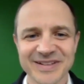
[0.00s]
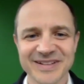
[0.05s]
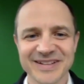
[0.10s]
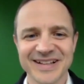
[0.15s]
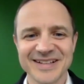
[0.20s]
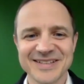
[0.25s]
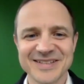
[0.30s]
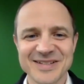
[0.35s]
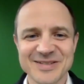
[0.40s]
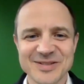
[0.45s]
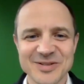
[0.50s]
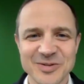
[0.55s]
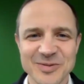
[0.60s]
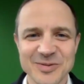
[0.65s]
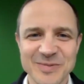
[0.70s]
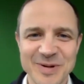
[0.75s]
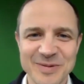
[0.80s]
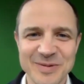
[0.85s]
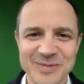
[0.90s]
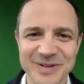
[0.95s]
Easy to
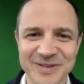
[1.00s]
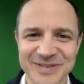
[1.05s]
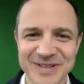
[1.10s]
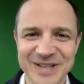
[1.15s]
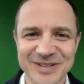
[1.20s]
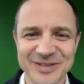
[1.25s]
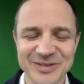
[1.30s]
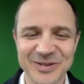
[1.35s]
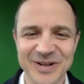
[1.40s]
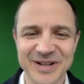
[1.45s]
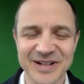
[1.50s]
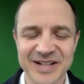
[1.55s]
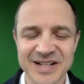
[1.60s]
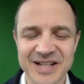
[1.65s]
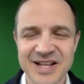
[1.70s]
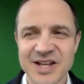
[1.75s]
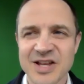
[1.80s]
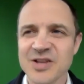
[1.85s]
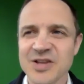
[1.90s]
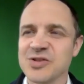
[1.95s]
remember. That's great.
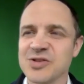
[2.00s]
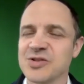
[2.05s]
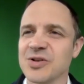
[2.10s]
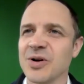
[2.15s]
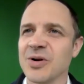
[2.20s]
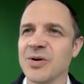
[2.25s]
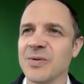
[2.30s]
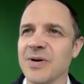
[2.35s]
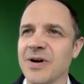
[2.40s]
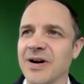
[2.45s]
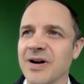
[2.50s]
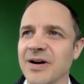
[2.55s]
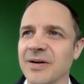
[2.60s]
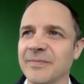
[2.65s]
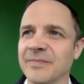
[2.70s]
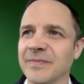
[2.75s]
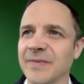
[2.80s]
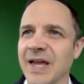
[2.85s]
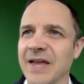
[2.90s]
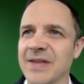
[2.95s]
So,
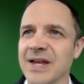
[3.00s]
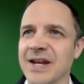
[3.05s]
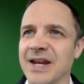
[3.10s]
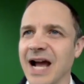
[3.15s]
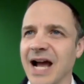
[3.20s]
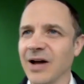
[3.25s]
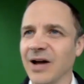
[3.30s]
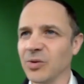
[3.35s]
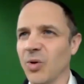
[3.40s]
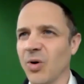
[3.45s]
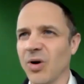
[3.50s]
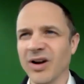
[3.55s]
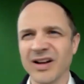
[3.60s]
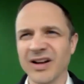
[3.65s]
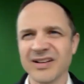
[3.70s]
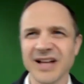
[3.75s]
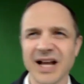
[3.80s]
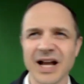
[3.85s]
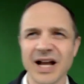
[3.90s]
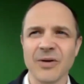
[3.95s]
and then how
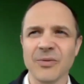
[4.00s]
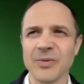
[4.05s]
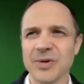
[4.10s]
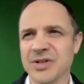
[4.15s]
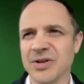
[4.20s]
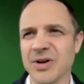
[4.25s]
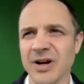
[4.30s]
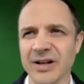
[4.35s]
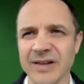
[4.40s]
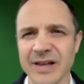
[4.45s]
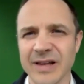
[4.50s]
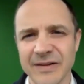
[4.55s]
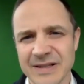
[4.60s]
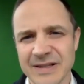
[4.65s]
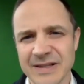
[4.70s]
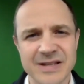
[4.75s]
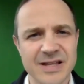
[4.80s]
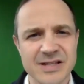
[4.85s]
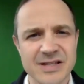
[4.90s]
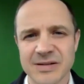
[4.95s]
long are we talking? Like, let's
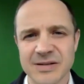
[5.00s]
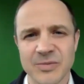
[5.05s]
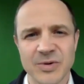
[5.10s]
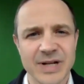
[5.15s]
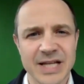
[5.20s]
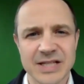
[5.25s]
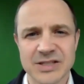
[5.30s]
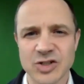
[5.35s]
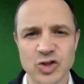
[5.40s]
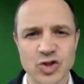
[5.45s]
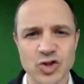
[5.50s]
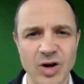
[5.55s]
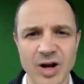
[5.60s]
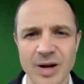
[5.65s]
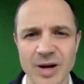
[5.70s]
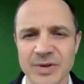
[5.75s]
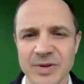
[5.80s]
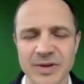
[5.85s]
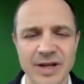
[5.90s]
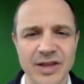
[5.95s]
say someone gets a job
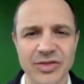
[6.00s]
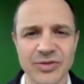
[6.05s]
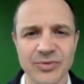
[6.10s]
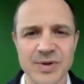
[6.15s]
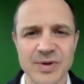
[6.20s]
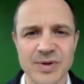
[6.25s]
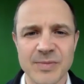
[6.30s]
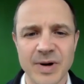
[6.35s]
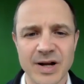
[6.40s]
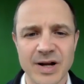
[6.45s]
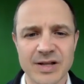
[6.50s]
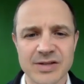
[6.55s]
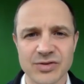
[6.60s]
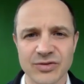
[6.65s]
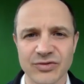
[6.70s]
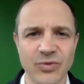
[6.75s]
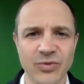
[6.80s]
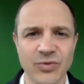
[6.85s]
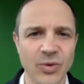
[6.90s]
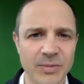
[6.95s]
in like 3 months or
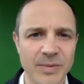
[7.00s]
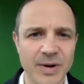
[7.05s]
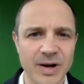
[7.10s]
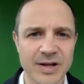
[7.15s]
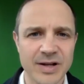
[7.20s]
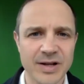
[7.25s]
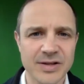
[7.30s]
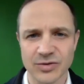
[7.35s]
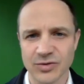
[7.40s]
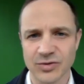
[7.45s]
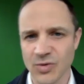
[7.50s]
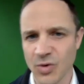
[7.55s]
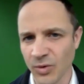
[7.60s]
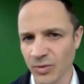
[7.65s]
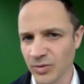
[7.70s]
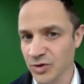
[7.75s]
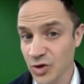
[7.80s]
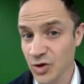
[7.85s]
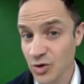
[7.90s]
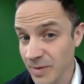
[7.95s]
4 months
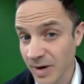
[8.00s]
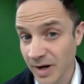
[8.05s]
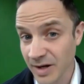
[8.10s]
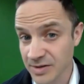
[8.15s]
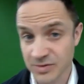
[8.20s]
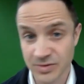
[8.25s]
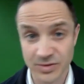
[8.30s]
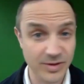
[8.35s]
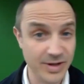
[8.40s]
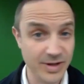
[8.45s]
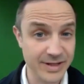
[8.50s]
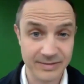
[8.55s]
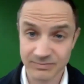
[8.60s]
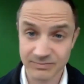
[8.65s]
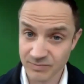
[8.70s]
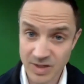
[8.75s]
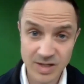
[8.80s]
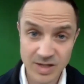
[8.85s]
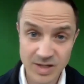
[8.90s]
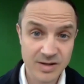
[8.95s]
or 2 months or like
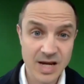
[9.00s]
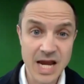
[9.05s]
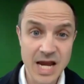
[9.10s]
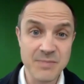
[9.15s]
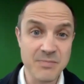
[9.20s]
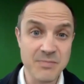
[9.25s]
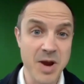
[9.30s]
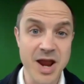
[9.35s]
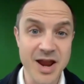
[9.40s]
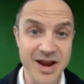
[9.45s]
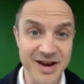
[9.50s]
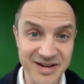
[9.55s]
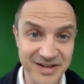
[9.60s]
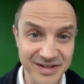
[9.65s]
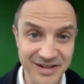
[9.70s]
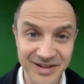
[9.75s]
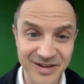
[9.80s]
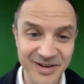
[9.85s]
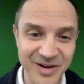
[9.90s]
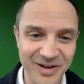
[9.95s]
in May,
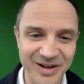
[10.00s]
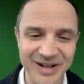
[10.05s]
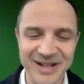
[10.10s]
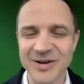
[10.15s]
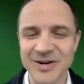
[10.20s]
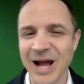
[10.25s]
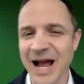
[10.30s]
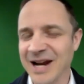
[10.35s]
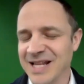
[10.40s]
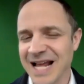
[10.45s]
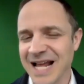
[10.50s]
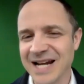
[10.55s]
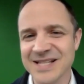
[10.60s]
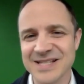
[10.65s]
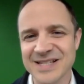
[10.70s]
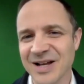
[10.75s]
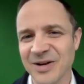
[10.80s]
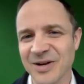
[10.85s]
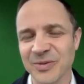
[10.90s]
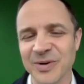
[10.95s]
how does
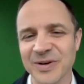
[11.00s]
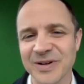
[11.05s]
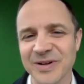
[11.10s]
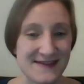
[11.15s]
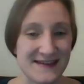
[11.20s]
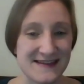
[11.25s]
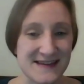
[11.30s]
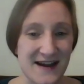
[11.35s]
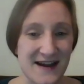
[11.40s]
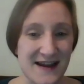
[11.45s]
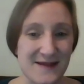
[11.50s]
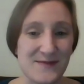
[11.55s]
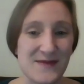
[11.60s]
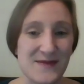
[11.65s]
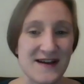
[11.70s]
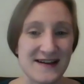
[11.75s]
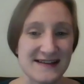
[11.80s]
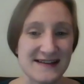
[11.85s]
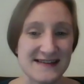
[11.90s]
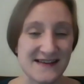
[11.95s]
that work? The
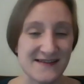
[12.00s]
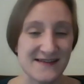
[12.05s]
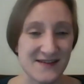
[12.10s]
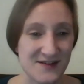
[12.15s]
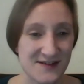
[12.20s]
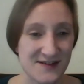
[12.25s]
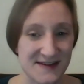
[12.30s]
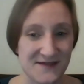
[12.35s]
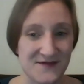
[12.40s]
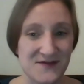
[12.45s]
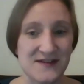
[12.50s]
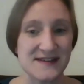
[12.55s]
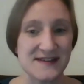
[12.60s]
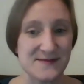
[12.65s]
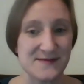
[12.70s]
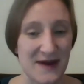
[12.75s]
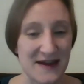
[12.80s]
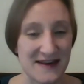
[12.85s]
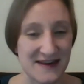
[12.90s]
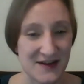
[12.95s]
timeline's a little different
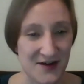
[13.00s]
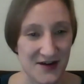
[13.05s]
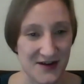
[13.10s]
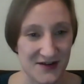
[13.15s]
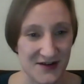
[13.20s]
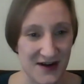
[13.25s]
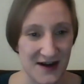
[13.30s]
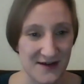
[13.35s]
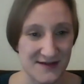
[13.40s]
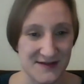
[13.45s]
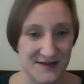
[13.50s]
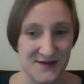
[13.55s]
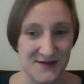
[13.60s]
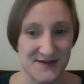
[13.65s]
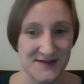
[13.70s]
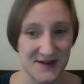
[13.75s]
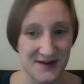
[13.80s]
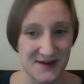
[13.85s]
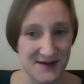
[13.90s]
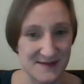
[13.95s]
depending on your household
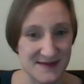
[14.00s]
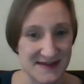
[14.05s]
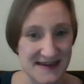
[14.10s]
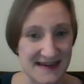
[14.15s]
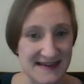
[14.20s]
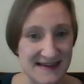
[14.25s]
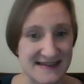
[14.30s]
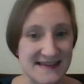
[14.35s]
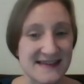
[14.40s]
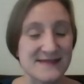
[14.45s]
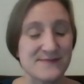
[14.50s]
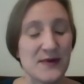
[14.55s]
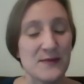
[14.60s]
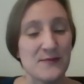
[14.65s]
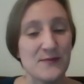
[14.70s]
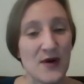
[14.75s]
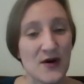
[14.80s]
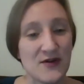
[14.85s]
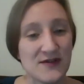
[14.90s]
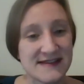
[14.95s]
circumstances,
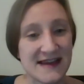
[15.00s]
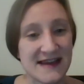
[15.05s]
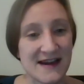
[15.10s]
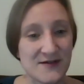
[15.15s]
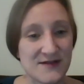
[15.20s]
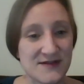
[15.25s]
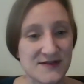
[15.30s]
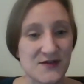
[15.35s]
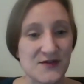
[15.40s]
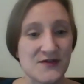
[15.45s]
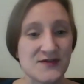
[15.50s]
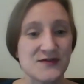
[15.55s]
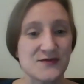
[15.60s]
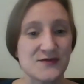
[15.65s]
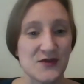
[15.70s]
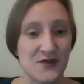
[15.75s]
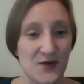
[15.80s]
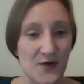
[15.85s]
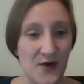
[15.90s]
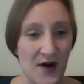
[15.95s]
but most households
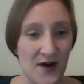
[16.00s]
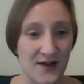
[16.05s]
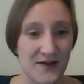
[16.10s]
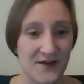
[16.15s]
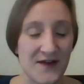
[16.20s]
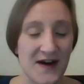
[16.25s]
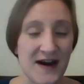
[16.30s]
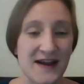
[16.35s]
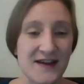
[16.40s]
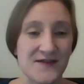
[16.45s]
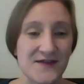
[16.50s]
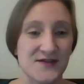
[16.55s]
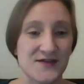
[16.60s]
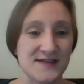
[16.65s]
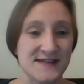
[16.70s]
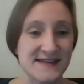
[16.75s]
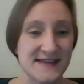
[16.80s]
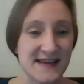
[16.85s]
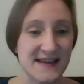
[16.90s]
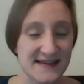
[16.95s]
will qualify for
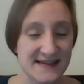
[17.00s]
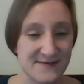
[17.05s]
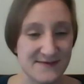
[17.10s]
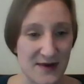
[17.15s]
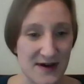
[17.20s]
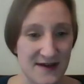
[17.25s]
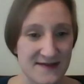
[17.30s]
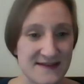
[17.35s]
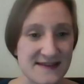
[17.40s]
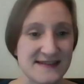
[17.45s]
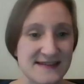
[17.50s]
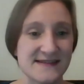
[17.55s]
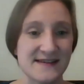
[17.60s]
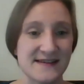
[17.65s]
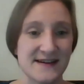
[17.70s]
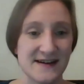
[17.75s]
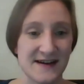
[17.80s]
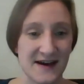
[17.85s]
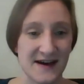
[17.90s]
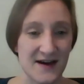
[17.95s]
6 months
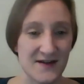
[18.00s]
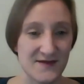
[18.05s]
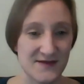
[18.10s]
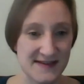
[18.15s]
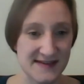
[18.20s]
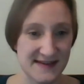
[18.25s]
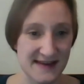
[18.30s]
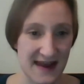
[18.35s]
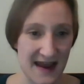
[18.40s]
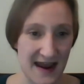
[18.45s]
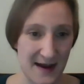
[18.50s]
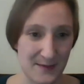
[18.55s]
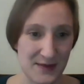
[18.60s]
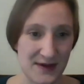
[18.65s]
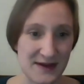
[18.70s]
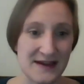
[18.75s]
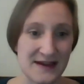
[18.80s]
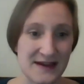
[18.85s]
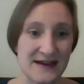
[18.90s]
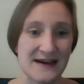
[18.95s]
of SNAP.
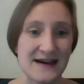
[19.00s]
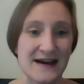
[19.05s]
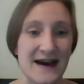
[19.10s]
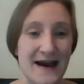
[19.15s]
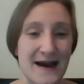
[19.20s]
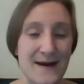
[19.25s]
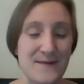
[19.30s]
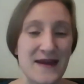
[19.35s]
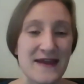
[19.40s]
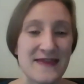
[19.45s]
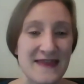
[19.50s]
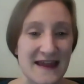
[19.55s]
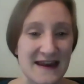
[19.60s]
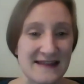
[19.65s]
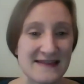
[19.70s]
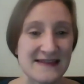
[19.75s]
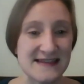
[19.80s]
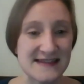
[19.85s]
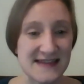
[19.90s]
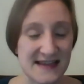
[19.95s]
And then
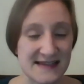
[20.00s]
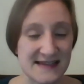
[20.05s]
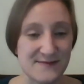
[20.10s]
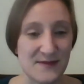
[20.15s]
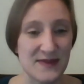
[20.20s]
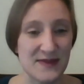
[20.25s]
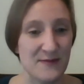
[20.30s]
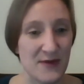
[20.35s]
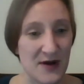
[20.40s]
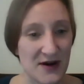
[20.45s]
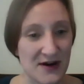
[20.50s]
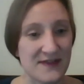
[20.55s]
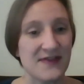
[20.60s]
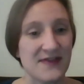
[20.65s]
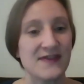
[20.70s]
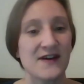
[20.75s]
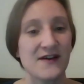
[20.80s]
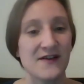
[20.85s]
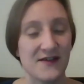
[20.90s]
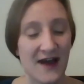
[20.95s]
at the 6-month mark,
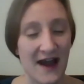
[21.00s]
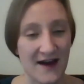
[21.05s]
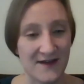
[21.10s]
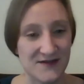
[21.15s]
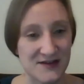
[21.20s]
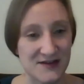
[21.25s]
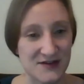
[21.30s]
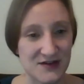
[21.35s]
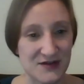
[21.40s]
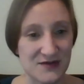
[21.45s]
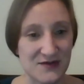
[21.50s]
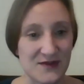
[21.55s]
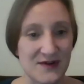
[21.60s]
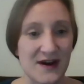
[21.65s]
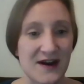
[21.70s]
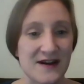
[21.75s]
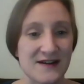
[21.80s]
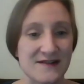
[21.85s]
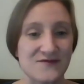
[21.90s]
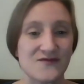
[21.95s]
they'll have to
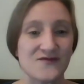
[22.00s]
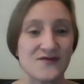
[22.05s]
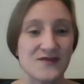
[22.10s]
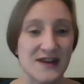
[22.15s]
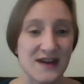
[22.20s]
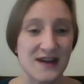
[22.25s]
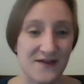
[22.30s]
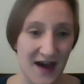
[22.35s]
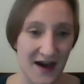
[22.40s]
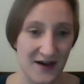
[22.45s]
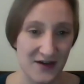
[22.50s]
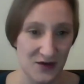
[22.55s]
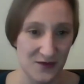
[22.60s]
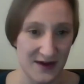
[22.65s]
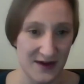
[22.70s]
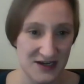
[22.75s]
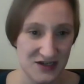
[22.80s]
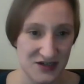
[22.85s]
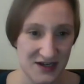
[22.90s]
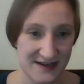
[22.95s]
do a
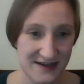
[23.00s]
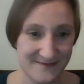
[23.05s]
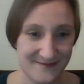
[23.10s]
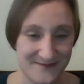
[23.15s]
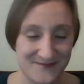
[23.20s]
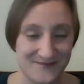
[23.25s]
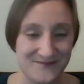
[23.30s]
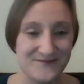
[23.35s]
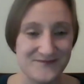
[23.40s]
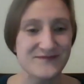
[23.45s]
reevaluation.